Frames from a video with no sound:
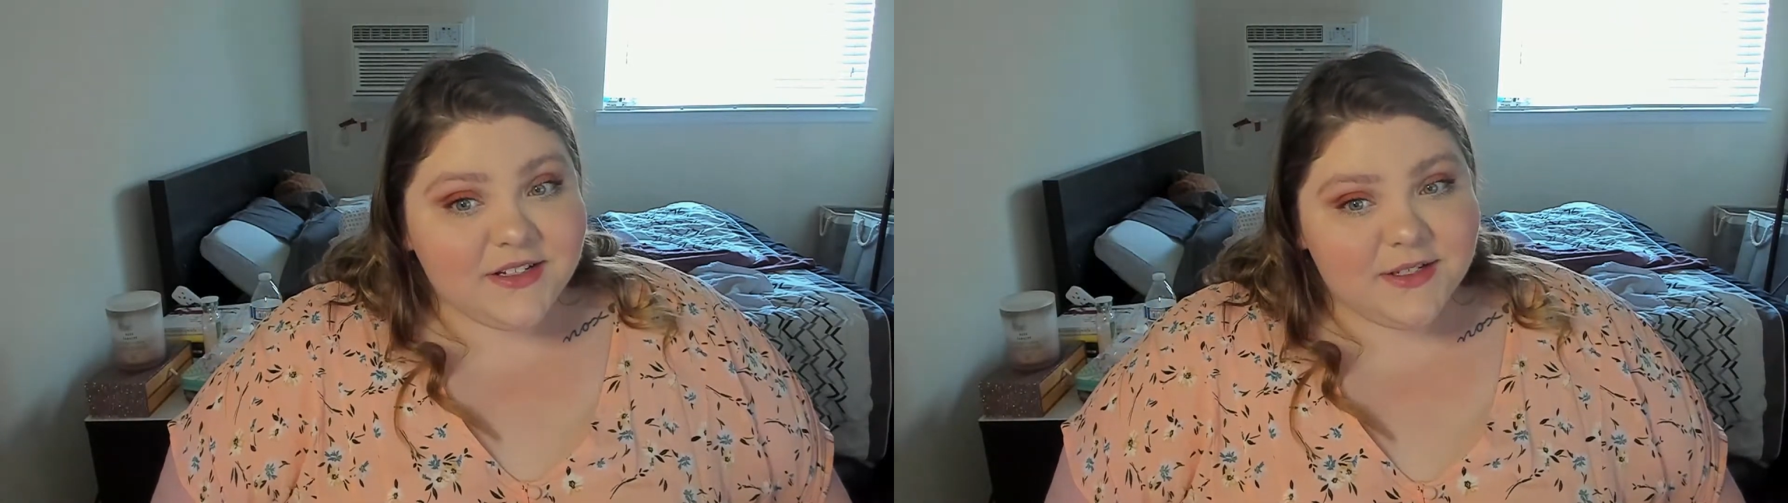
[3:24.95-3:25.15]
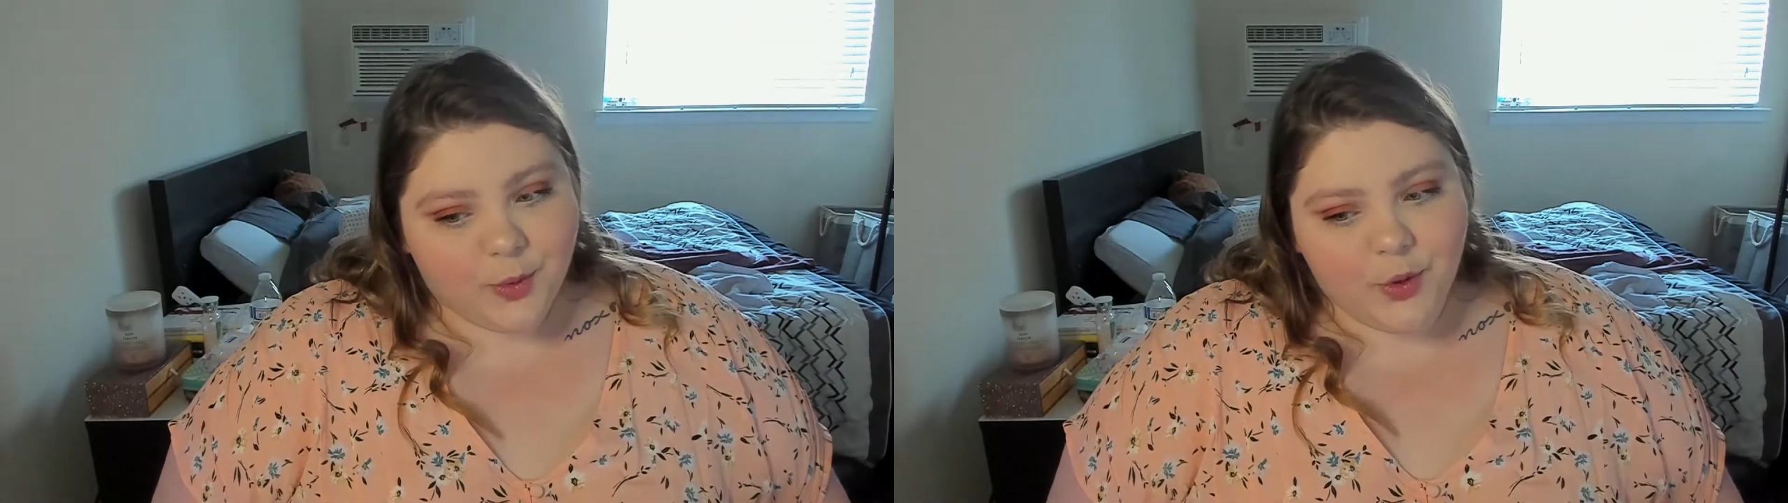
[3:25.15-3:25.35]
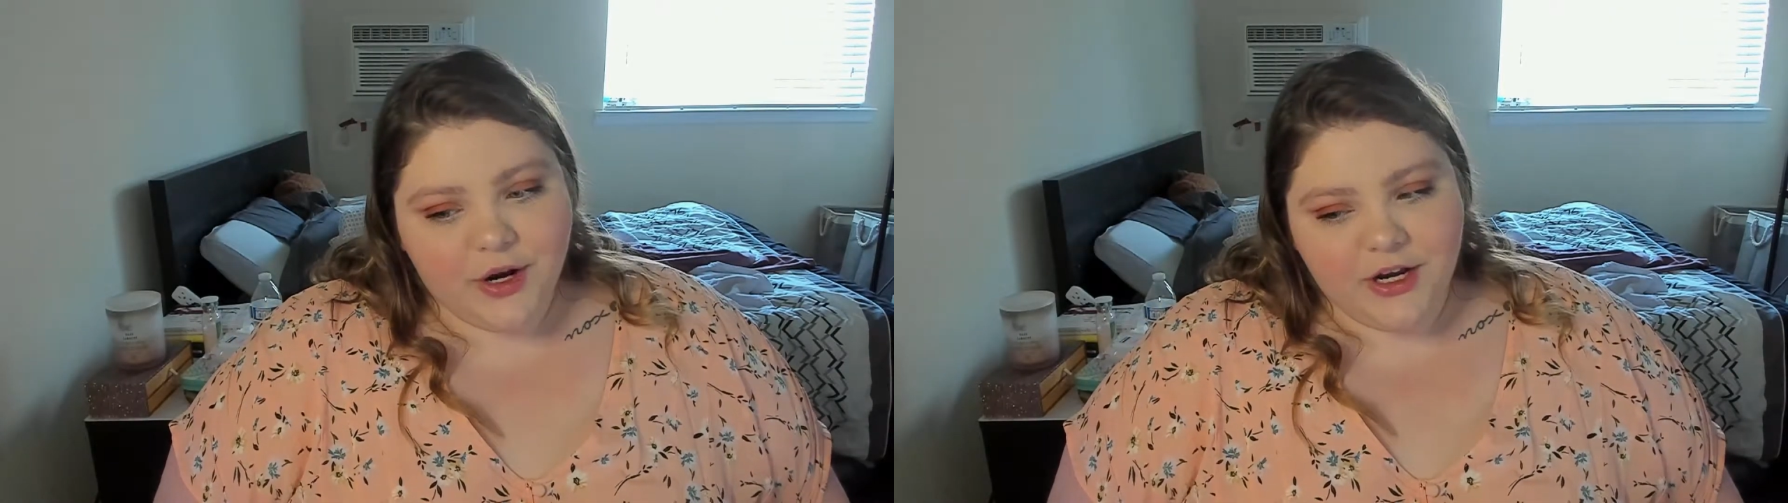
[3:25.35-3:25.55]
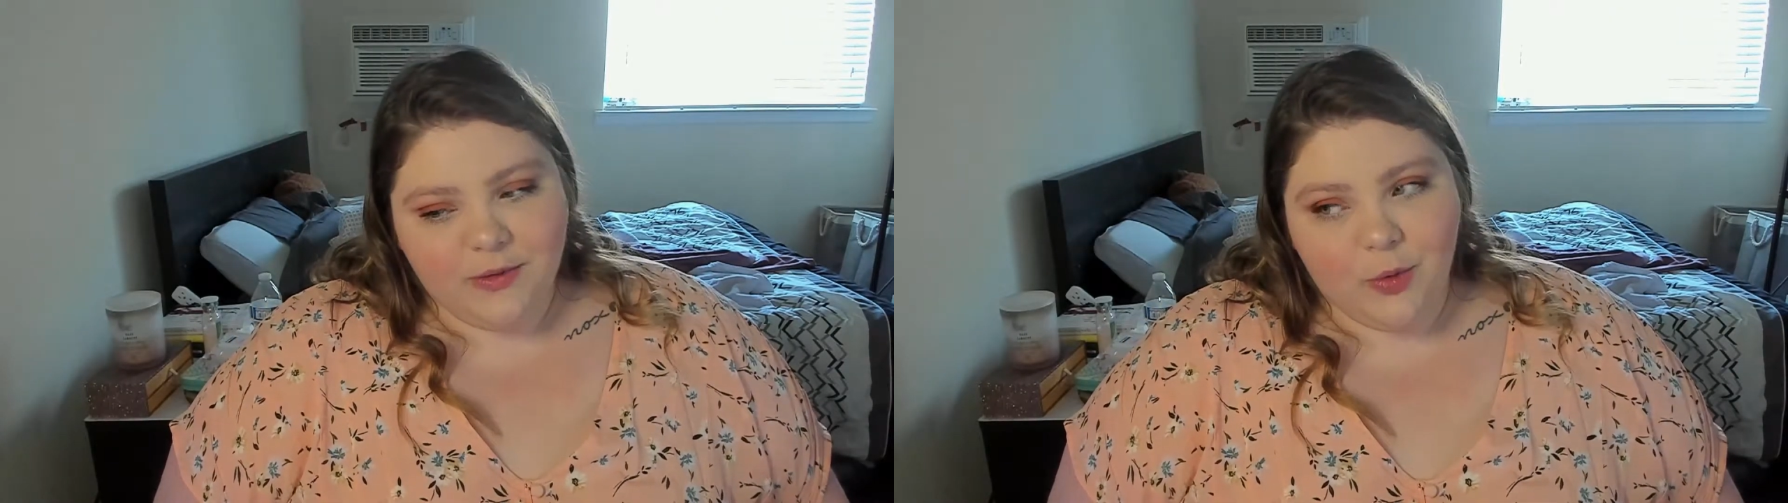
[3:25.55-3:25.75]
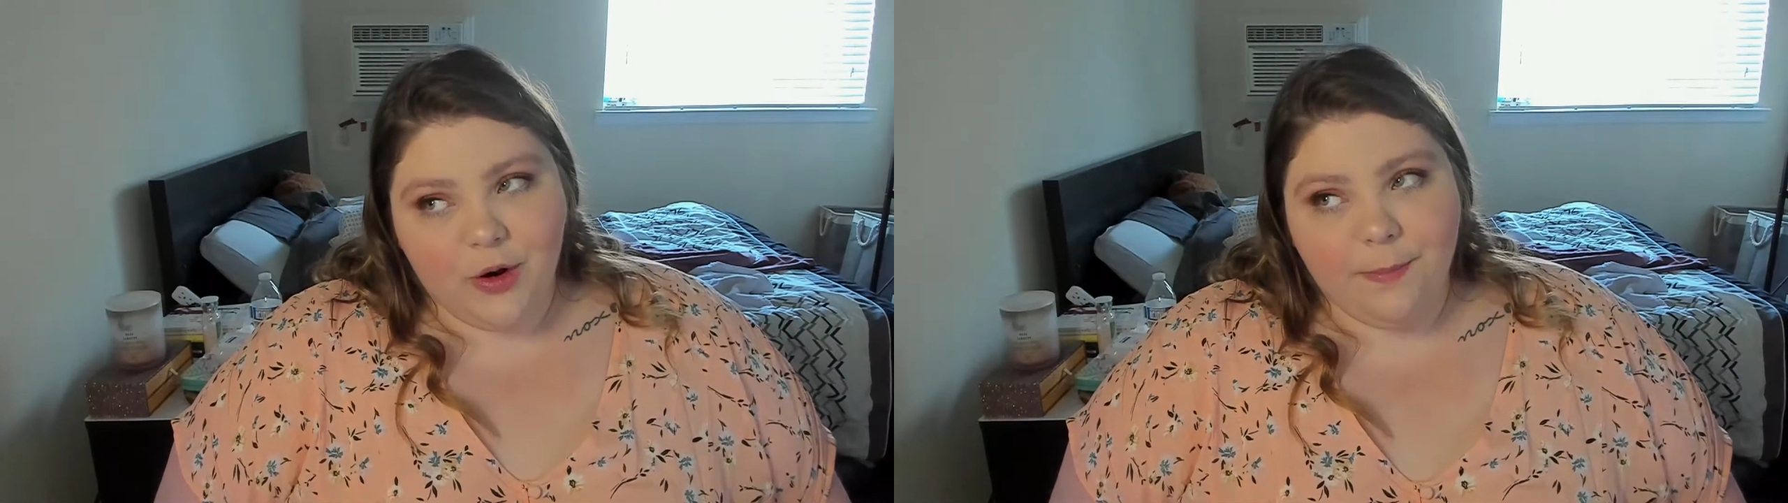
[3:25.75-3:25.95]
support
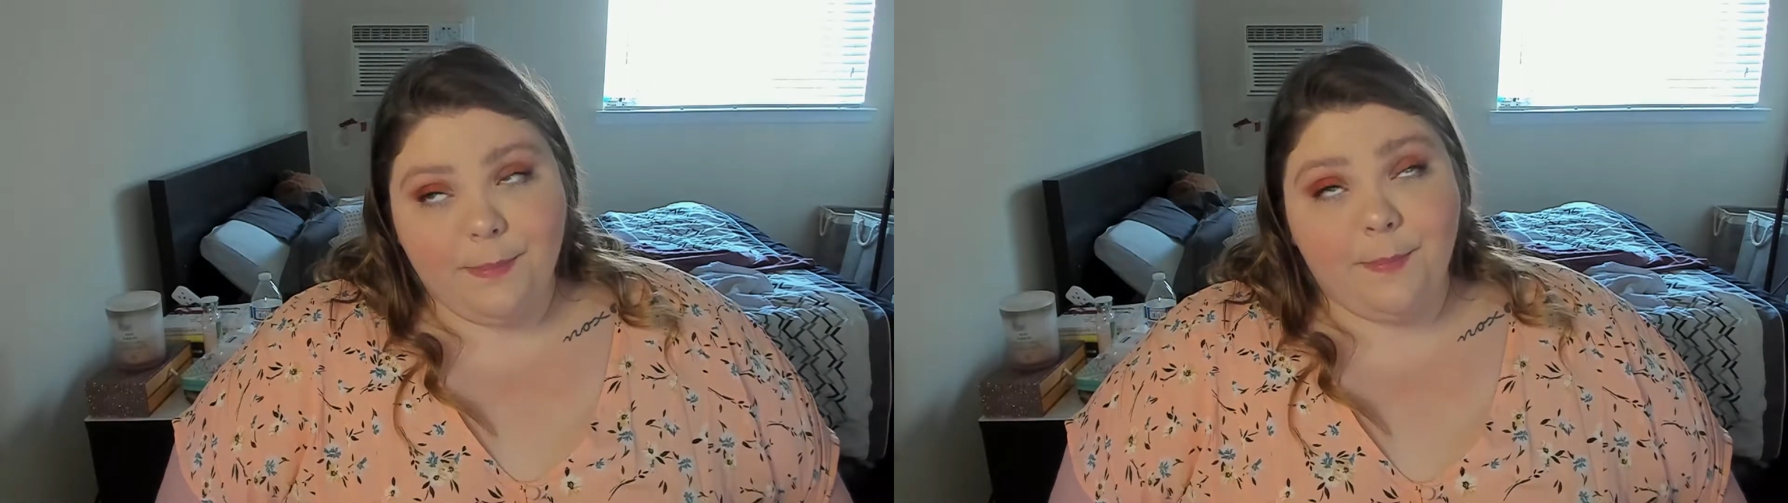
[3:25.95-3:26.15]
anymore